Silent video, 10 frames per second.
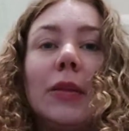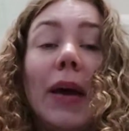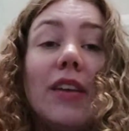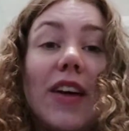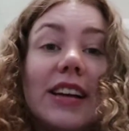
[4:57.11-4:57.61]

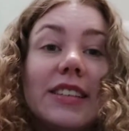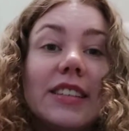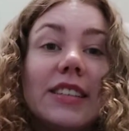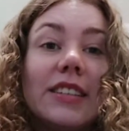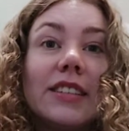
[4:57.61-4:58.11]
pay
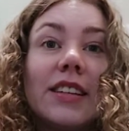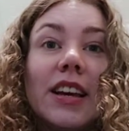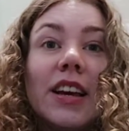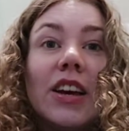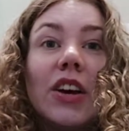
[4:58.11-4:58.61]
rises
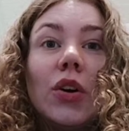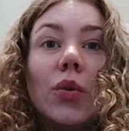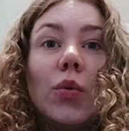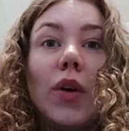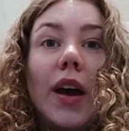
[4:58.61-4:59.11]

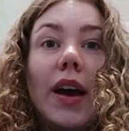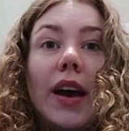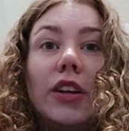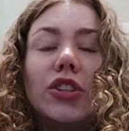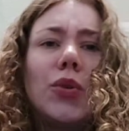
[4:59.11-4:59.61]

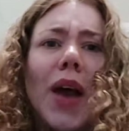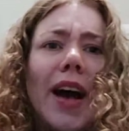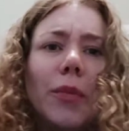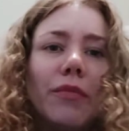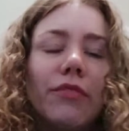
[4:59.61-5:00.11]
to
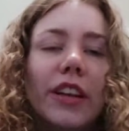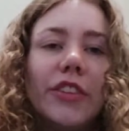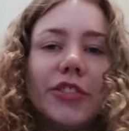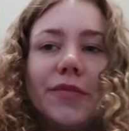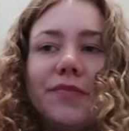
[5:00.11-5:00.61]
help
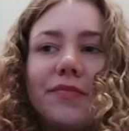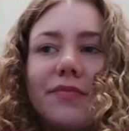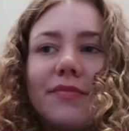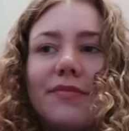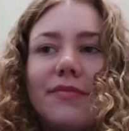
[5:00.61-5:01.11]
inflation.
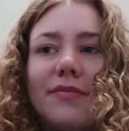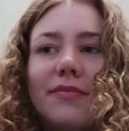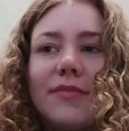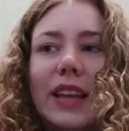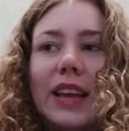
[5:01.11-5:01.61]

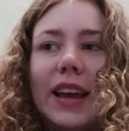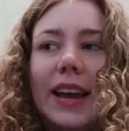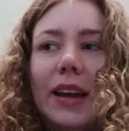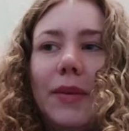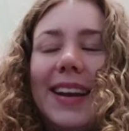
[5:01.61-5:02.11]

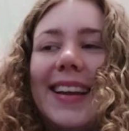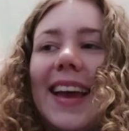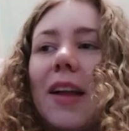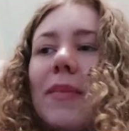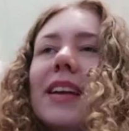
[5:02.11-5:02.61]
And again, I